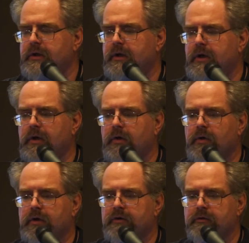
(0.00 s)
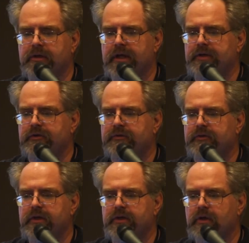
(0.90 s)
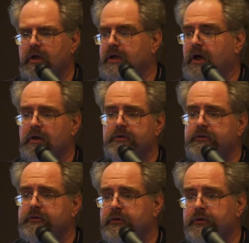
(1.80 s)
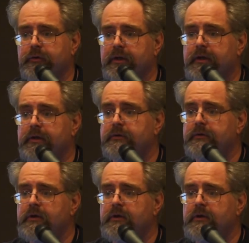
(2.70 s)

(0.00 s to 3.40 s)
uh, or government agency. A lot of colleges are doing these